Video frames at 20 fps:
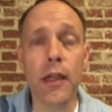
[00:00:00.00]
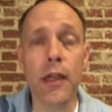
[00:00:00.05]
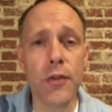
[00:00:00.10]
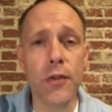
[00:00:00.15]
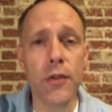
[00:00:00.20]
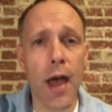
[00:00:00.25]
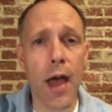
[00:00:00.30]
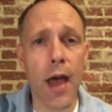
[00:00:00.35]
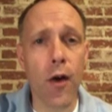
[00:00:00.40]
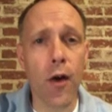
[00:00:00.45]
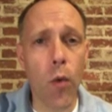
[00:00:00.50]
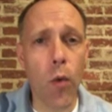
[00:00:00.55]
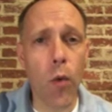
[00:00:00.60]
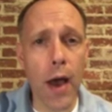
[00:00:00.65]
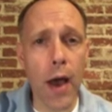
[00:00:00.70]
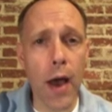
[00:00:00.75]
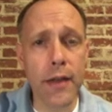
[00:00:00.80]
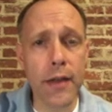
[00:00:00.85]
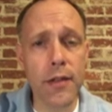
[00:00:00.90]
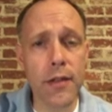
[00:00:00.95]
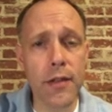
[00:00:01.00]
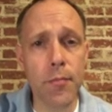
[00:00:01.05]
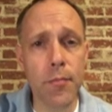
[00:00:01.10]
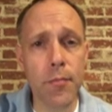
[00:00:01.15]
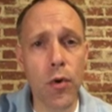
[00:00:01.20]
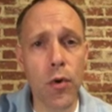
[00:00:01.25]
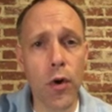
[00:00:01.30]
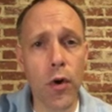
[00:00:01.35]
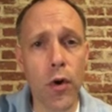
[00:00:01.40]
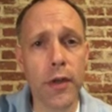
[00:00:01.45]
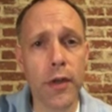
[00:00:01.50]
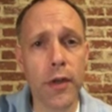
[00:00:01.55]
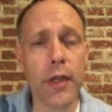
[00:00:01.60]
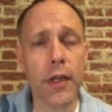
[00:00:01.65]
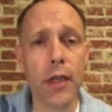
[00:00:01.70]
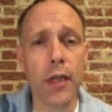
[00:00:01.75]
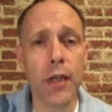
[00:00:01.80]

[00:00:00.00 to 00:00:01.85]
is not quite as important